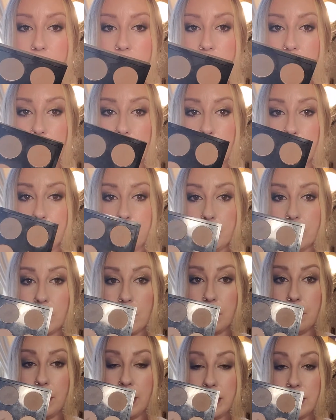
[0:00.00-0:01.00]

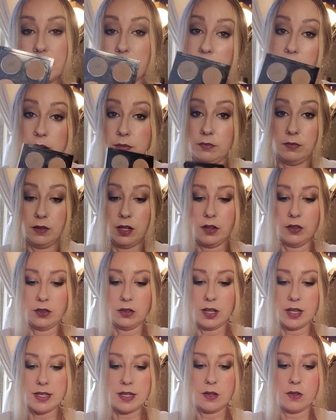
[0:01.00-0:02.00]
But
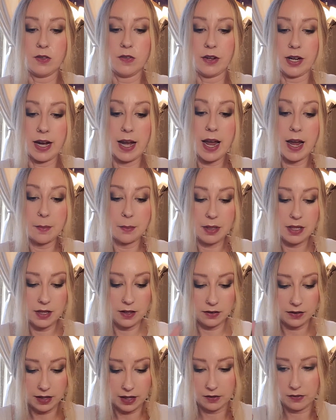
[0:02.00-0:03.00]
nonetheless, I was very happy
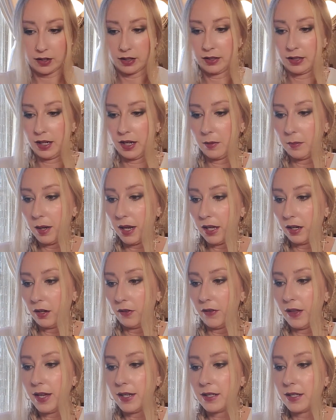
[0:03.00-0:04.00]
that I finally hit pan on
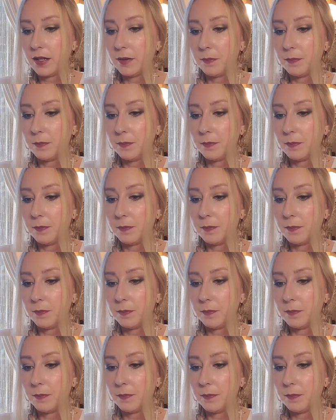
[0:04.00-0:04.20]
that.